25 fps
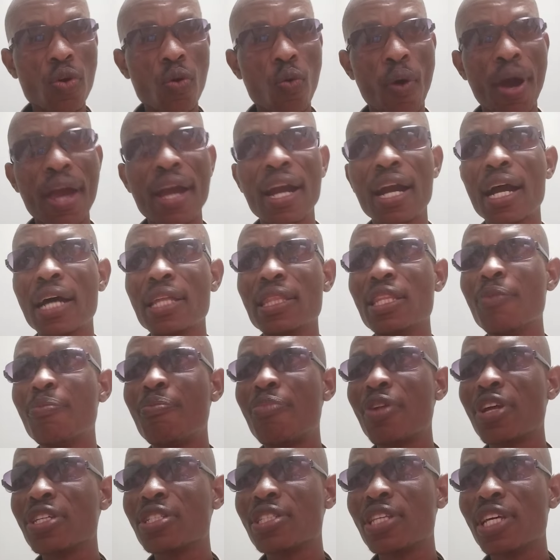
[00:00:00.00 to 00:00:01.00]
Why can't the
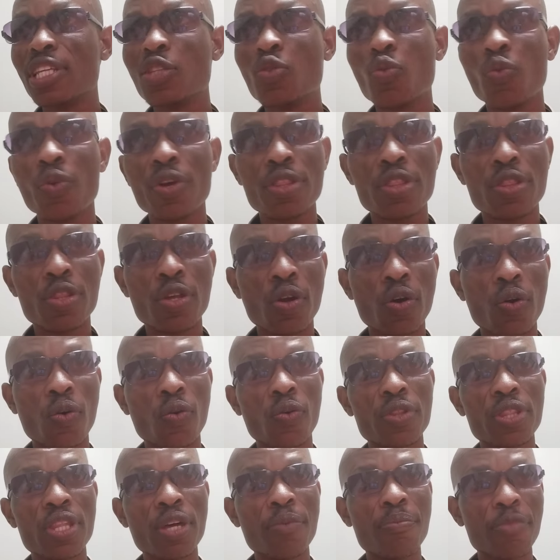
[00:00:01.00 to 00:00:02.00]
president
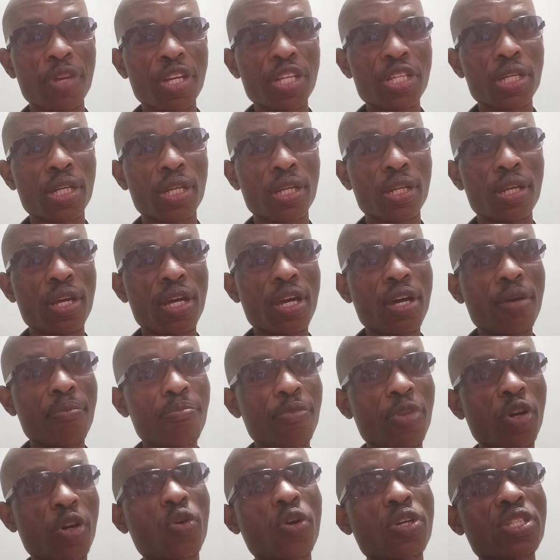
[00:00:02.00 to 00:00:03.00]
withdraw the mission?
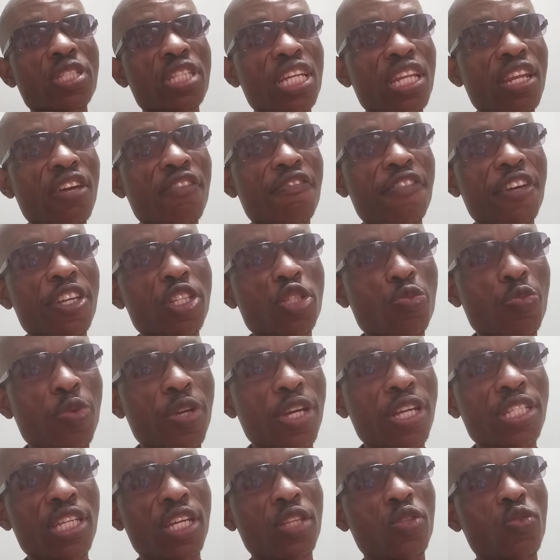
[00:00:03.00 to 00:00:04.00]
Because in the first
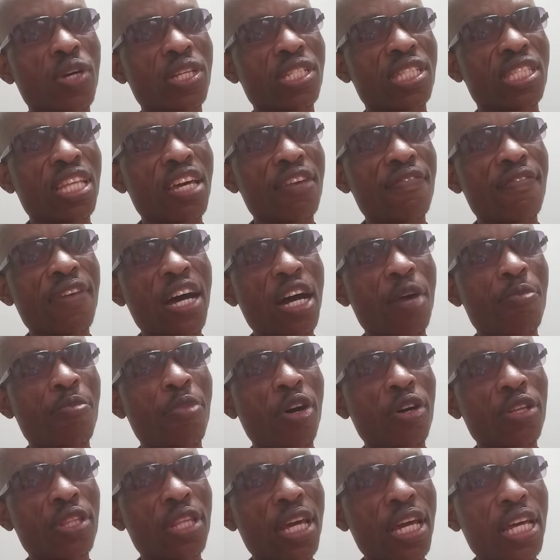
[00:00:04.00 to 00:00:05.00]
place, it was never
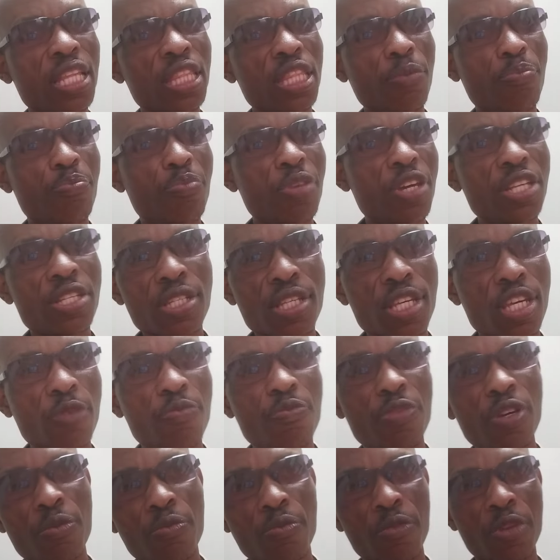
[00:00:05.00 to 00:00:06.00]
about the
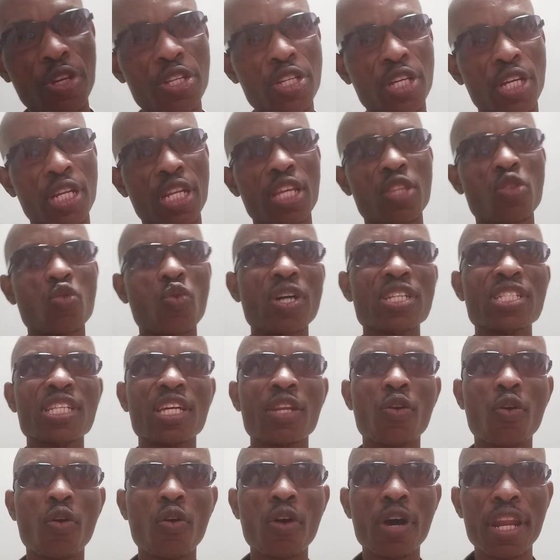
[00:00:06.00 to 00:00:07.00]
peacekeeping mission. It was
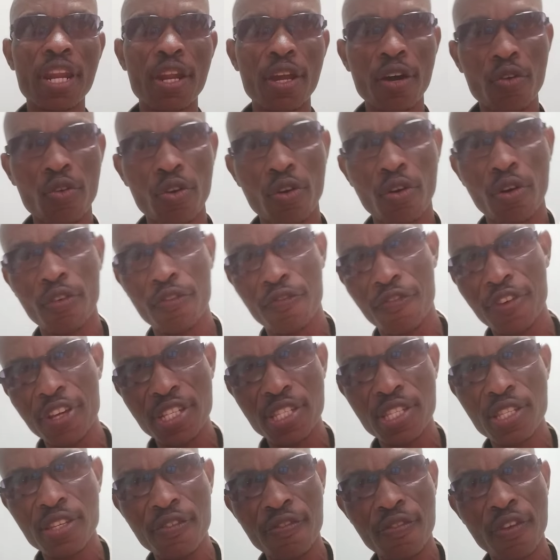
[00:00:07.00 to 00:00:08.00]
an
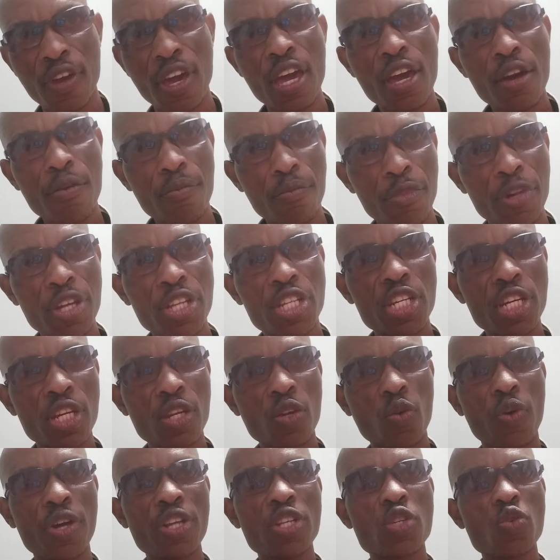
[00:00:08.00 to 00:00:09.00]
offensive
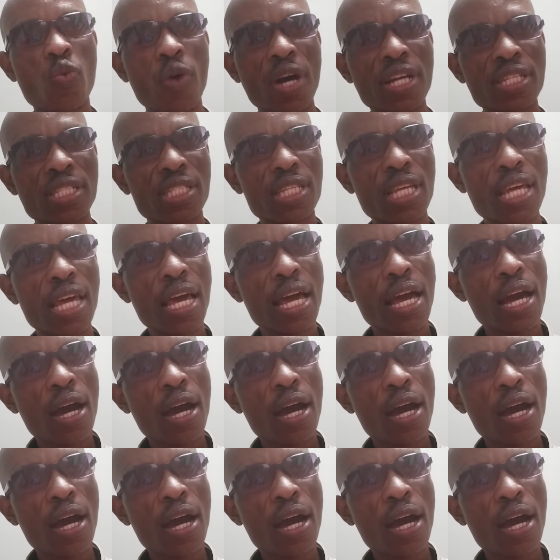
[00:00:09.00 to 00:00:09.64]
mission which was